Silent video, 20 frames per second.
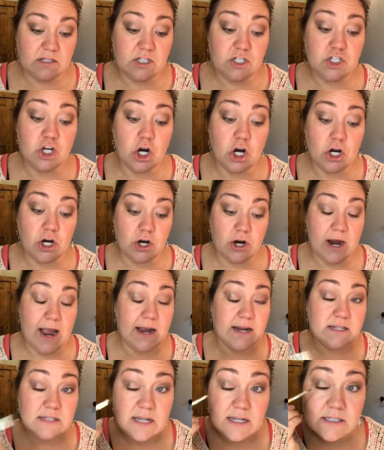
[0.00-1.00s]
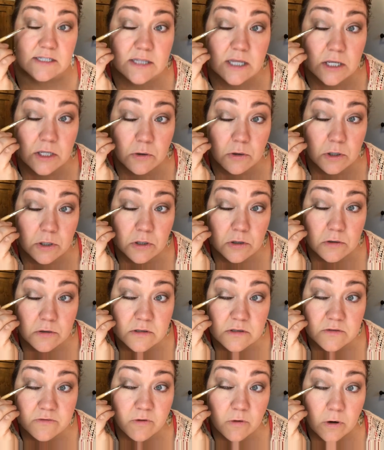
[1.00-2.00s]
darker accents that you could use
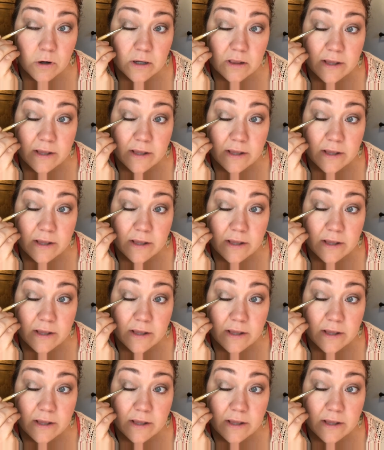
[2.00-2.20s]
for